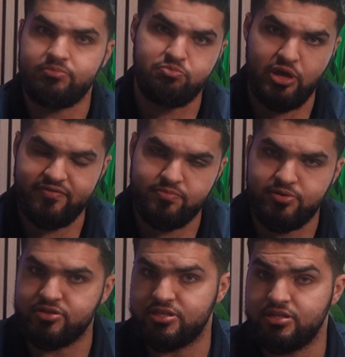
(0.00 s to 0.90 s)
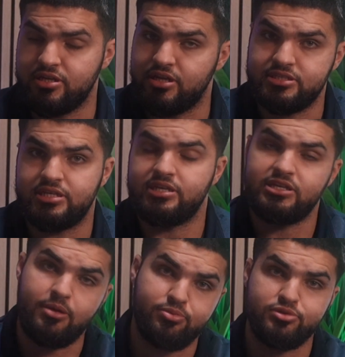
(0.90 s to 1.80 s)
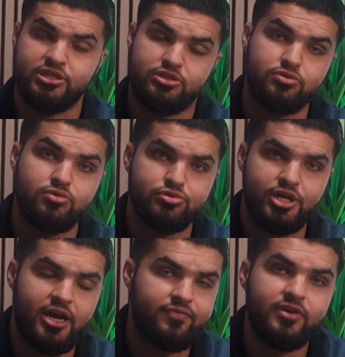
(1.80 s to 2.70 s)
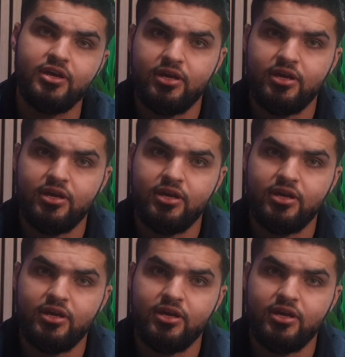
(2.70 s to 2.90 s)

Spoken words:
We have a person, he does it, he uploads it to Google Drive.